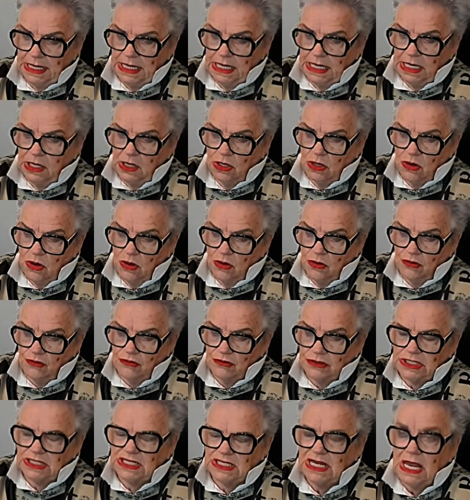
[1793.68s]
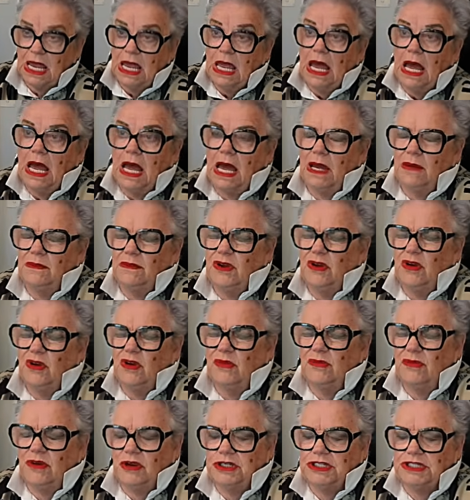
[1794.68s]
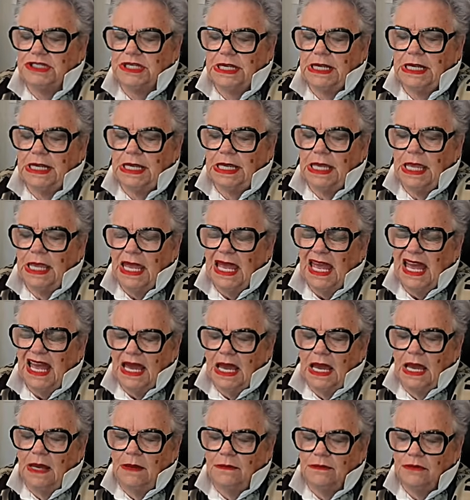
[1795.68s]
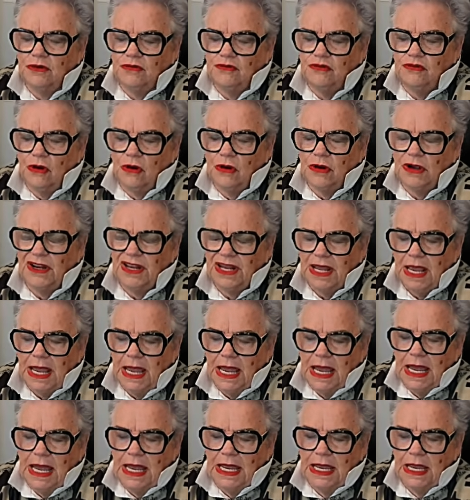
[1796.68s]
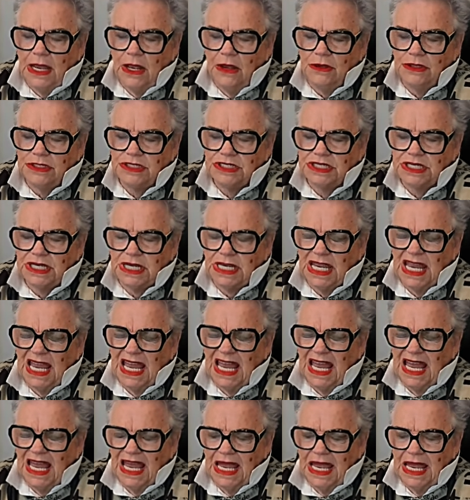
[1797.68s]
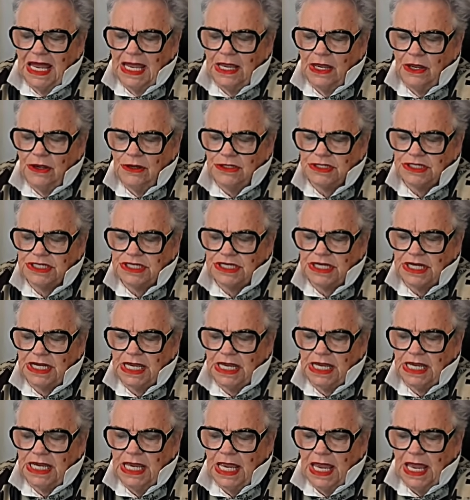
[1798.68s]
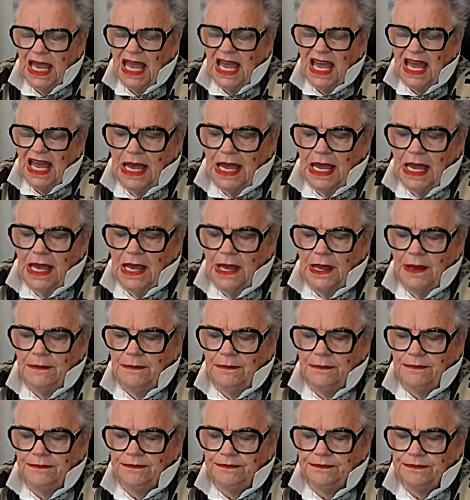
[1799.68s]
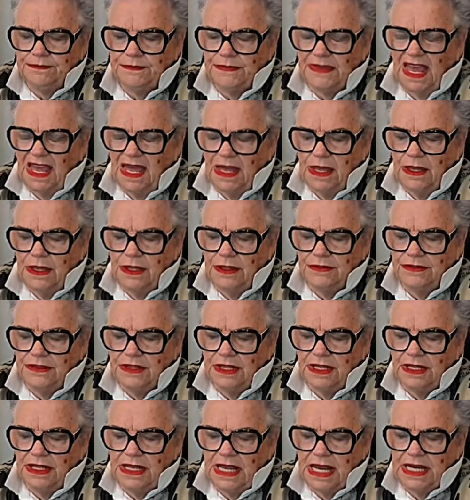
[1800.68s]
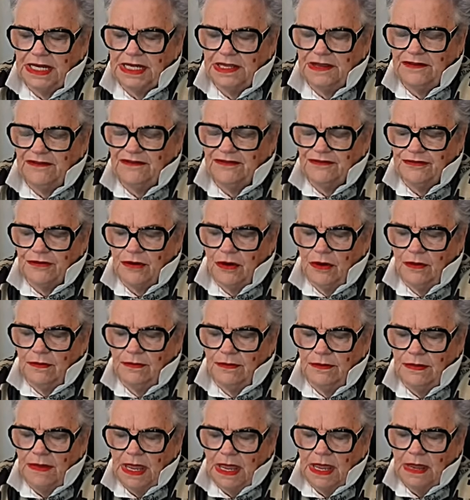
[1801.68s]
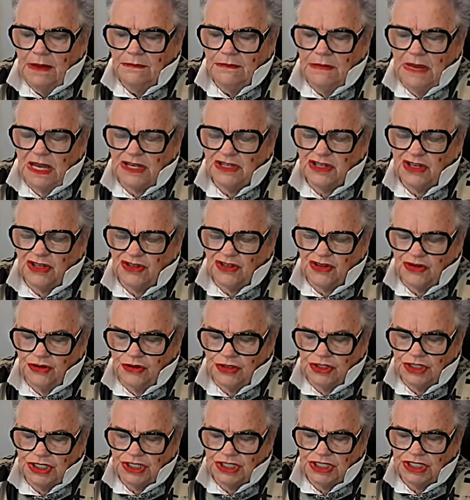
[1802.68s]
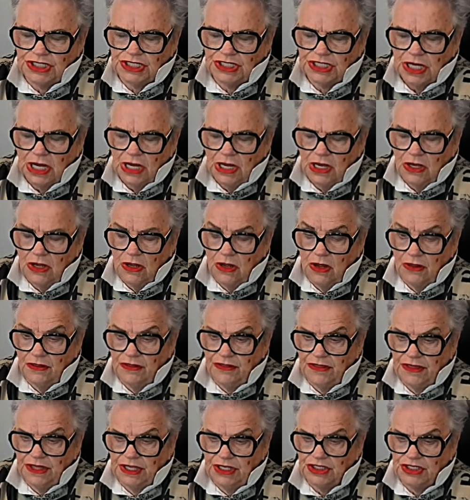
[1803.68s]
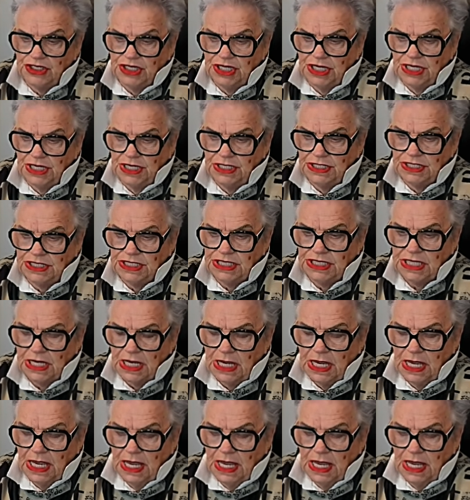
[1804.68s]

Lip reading: in Congress. Who am I seeing? Crockett, AOC, the lady from Massachusetts, I think she is,